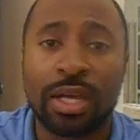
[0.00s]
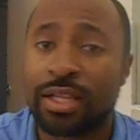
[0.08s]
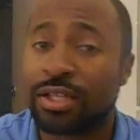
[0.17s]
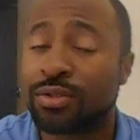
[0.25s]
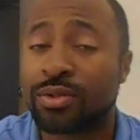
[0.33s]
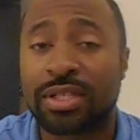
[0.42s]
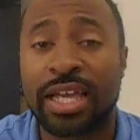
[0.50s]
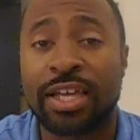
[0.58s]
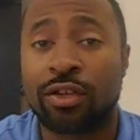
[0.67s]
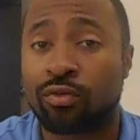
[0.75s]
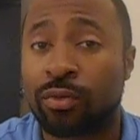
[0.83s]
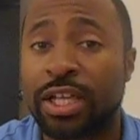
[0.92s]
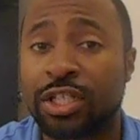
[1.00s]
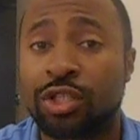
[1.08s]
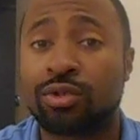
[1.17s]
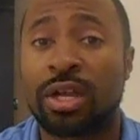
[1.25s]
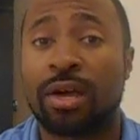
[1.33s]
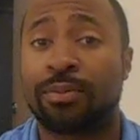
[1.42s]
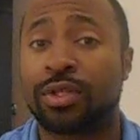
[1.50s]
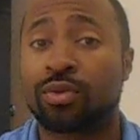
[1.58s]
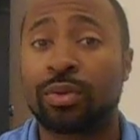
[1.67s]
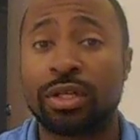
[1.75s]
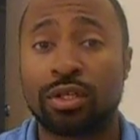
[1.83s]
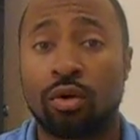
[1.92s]
This was a great shootout
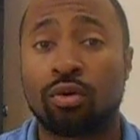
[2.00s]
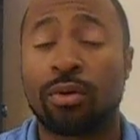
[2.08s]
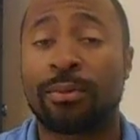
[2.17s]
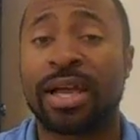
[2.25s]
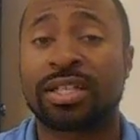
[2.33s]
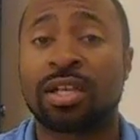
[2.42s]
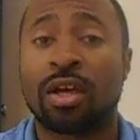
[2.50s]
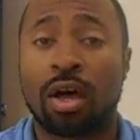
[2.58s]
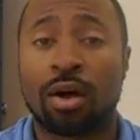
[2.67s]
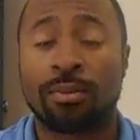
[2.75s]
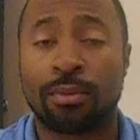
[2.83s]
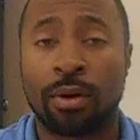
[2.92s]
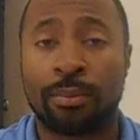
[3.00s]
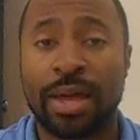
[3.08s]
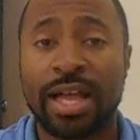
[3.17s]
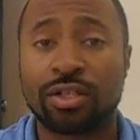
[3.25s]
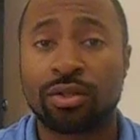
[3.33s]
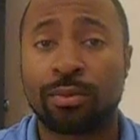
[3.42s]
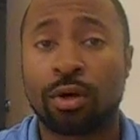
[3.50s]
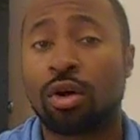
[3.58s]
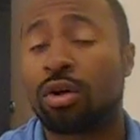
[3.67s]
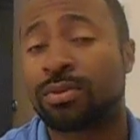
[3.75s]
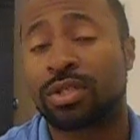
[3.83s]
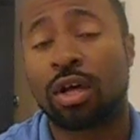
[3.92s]
between quarterbacks on Patrick
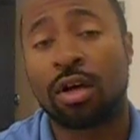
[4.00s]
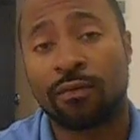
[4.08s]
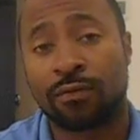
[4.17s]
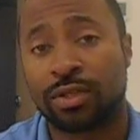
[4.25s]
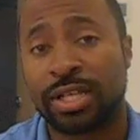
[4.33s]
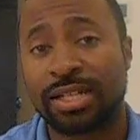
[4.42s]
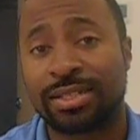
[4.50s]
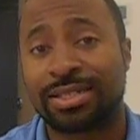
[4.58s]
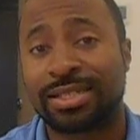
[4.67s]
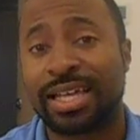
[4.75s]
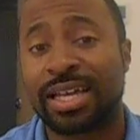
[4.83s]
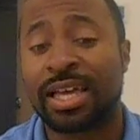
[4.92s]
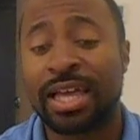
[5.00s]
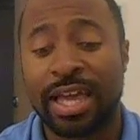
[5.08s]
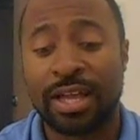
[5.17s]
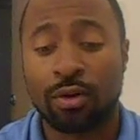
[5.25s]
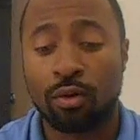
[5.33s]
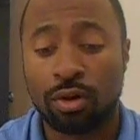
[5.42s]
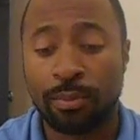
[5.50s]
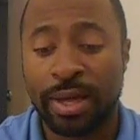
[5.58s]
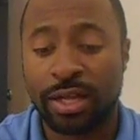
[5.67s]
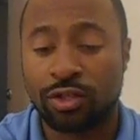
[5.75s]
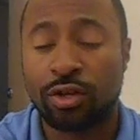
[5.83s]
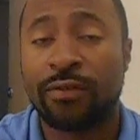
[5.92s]
Mahomes of Texas Tech and
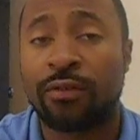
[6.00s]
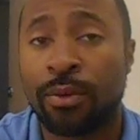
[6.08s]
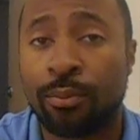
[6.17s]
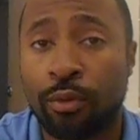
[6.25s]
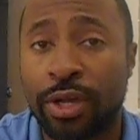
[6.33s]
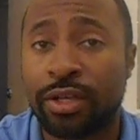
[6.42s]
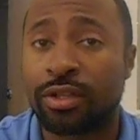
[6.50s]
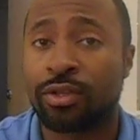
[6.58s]
quarterback Trevon Boykin,